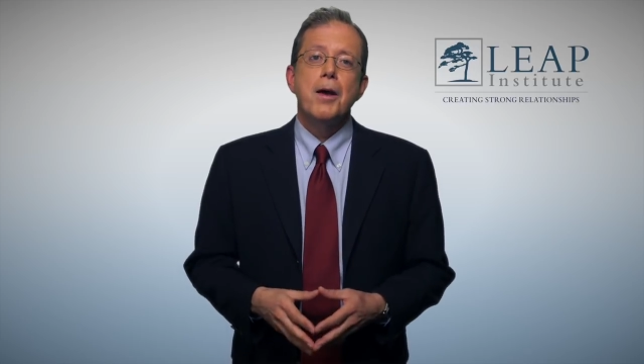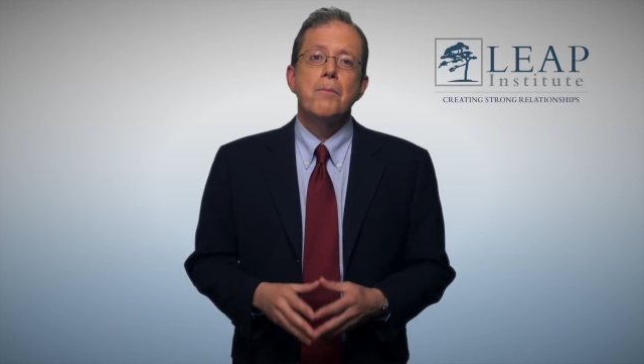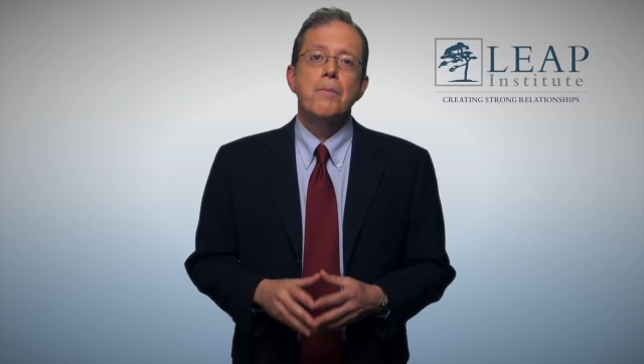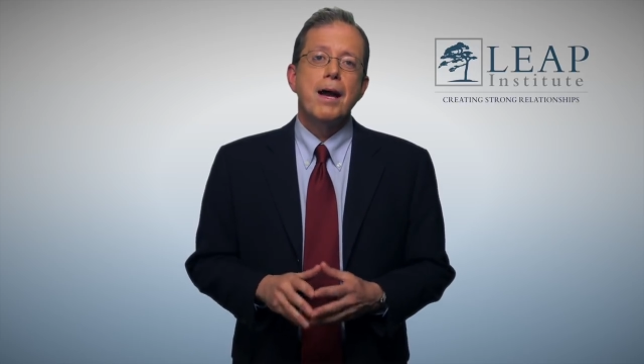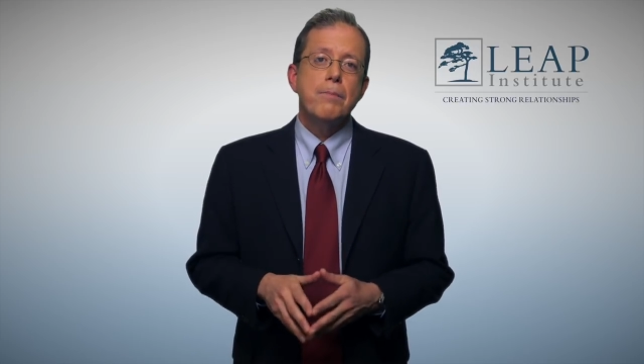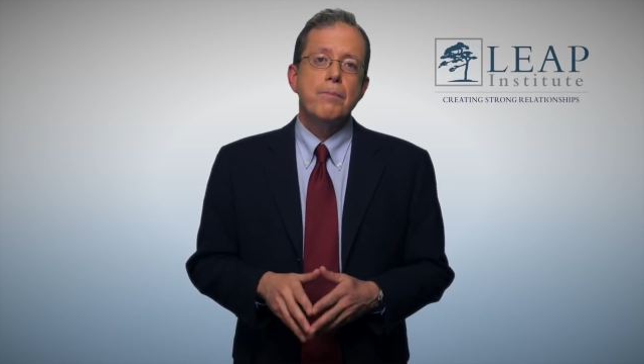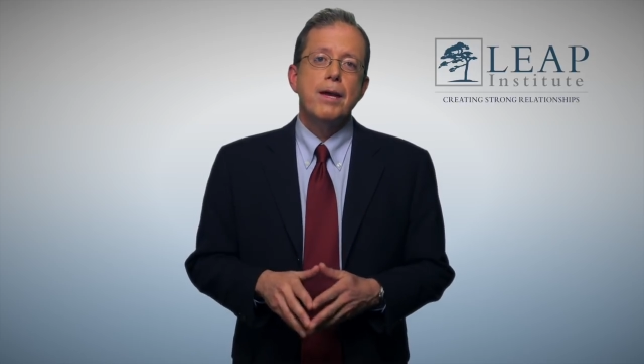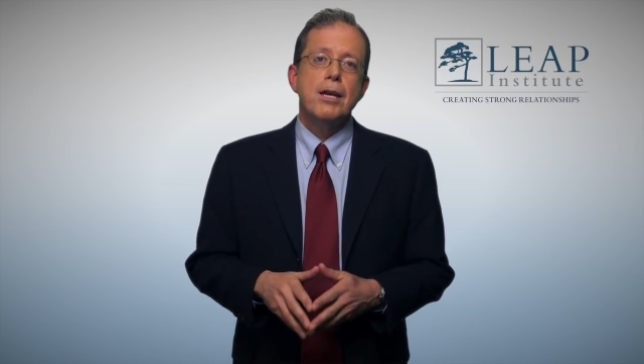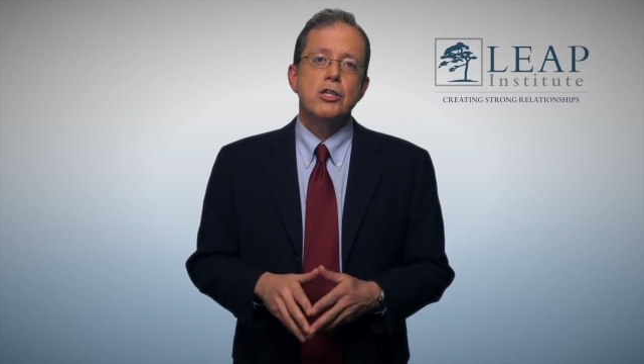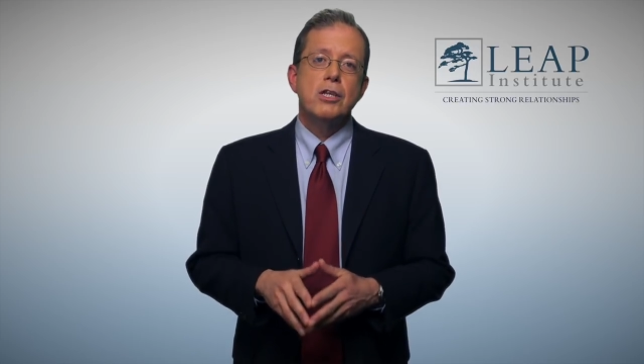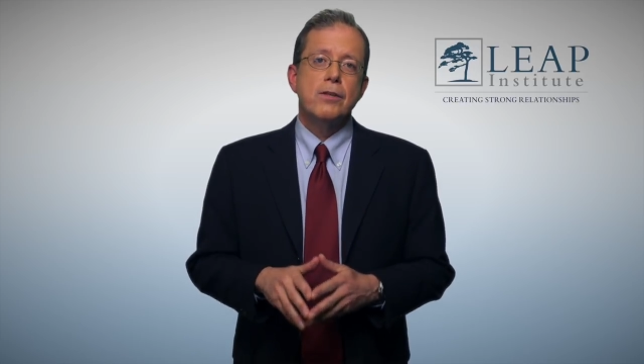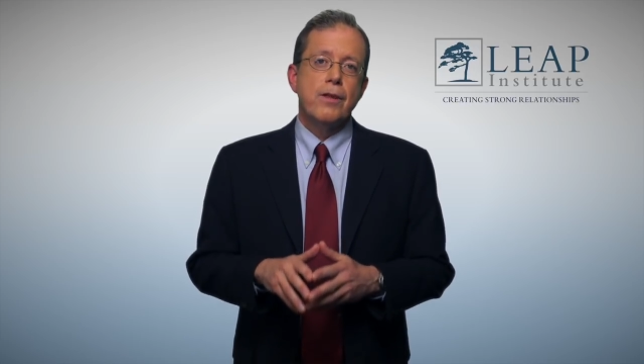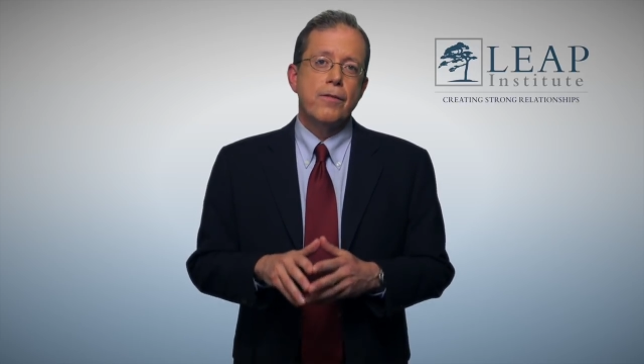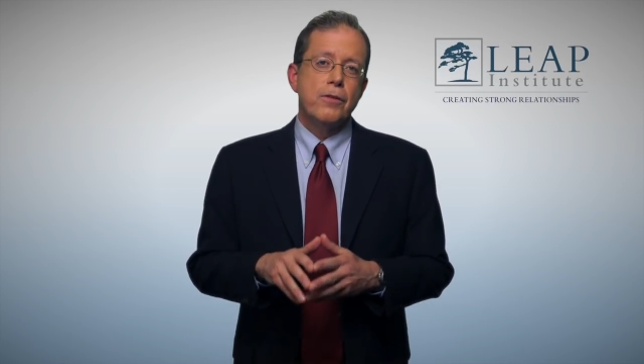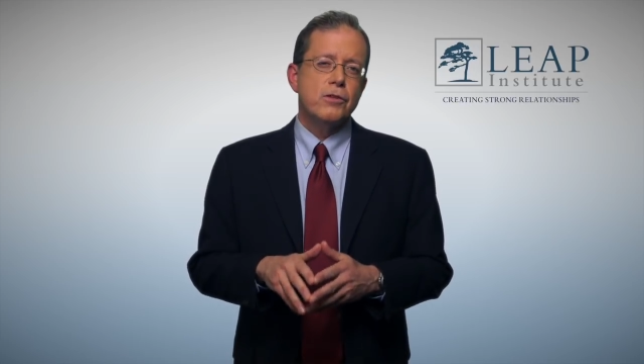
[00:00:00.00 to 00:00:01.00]
My
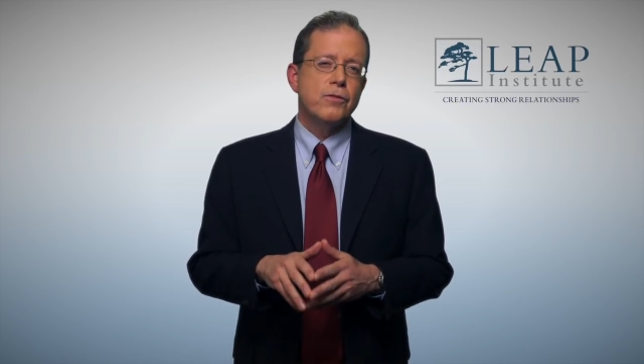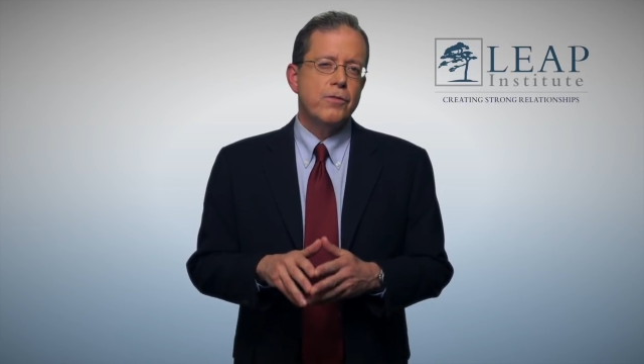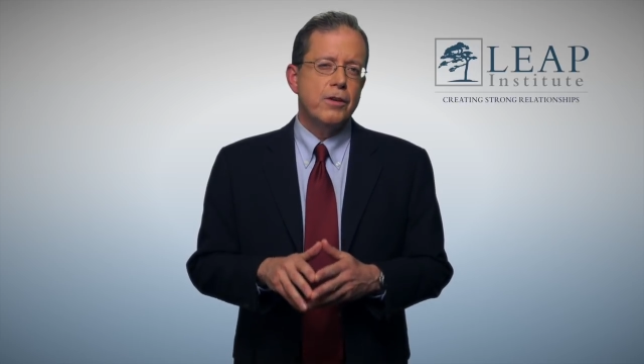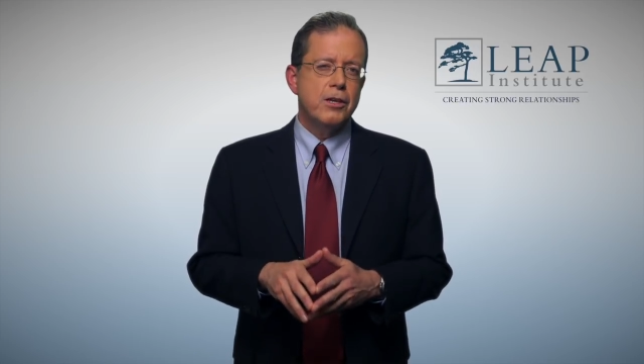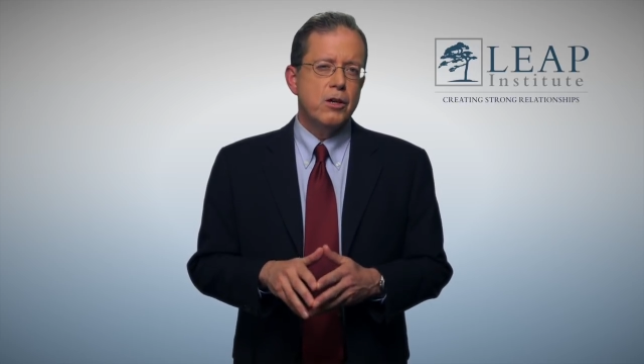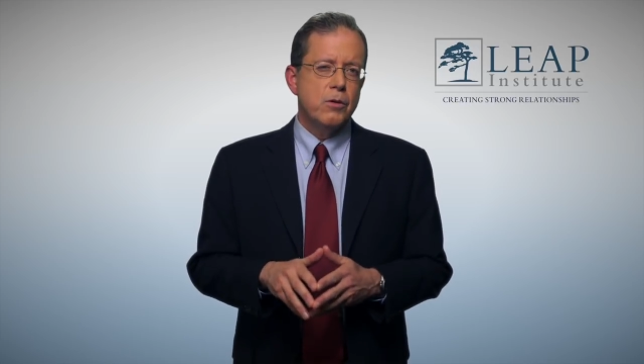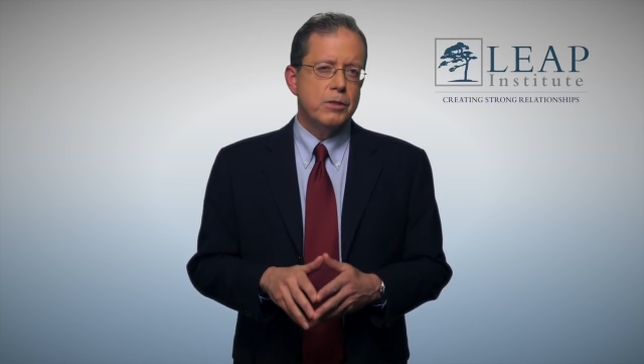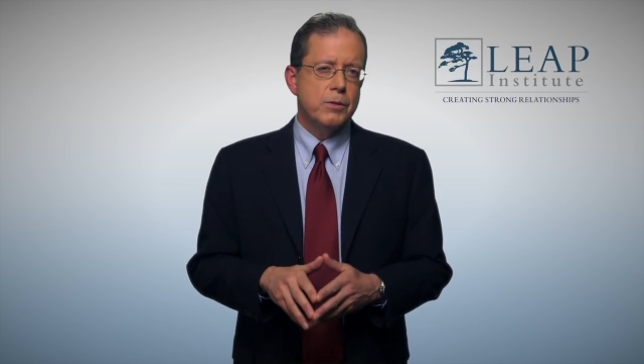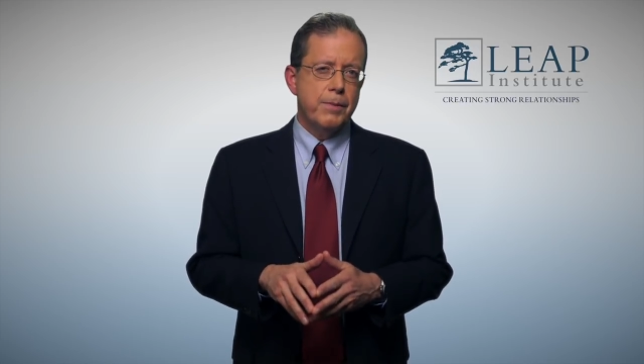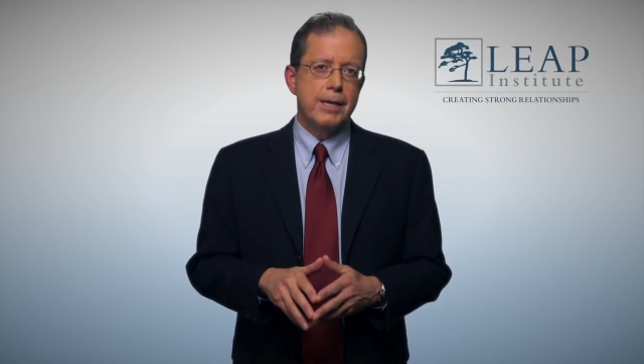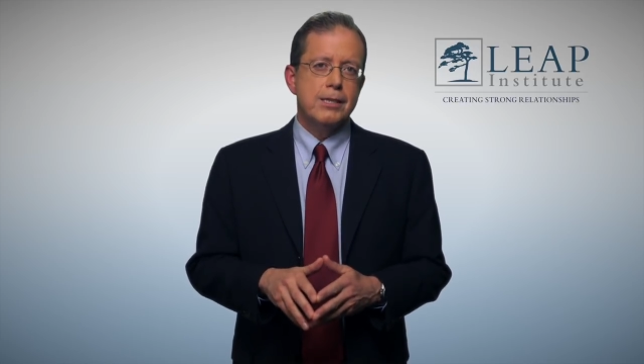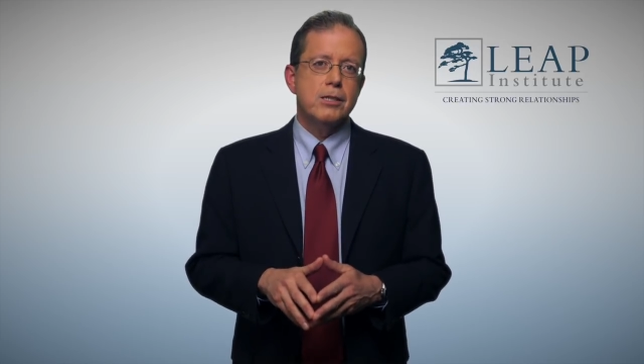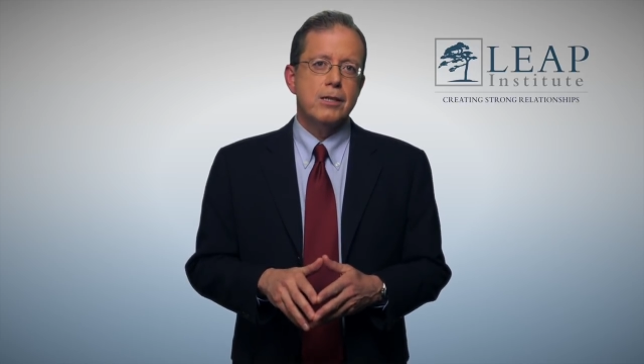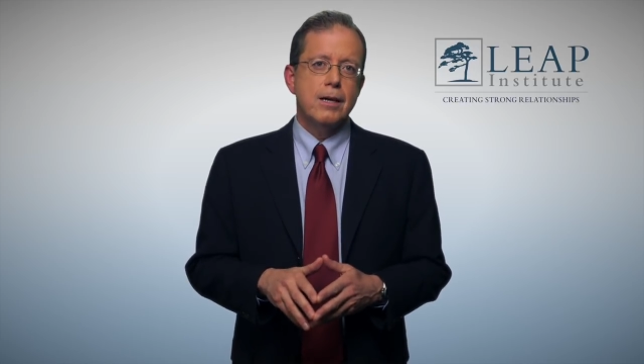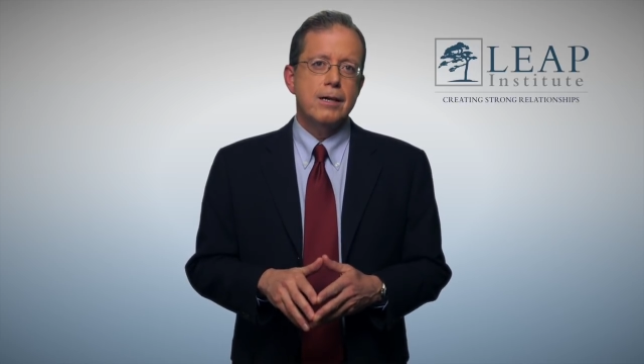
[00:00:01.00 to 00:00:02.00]
patient that this video is
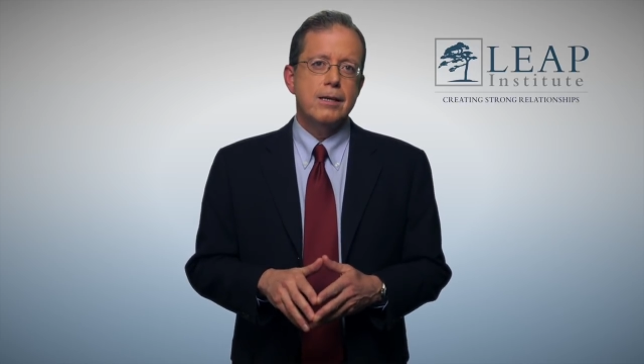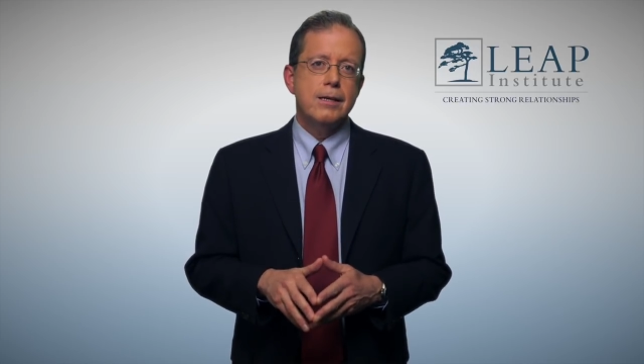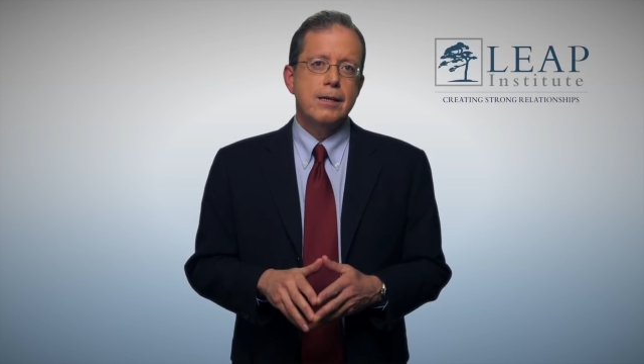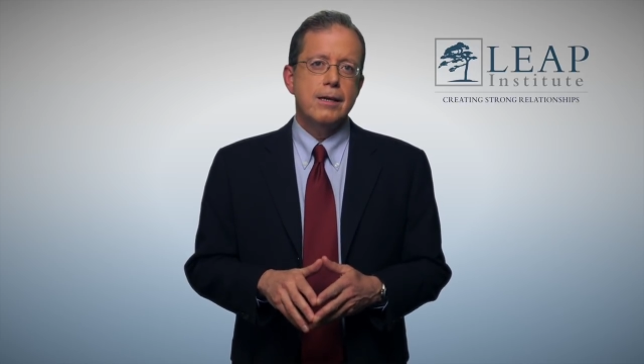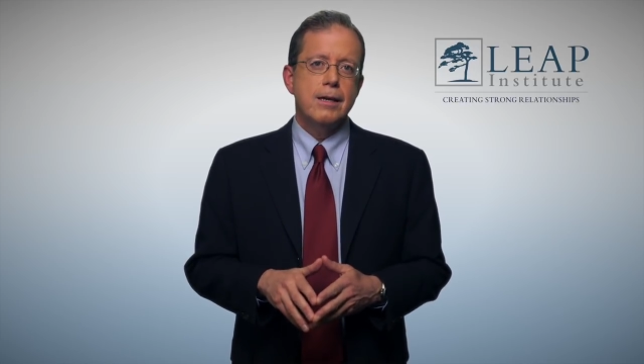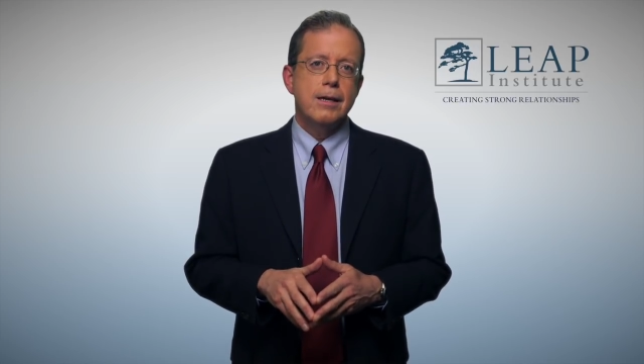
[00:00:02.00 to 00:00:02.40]
based on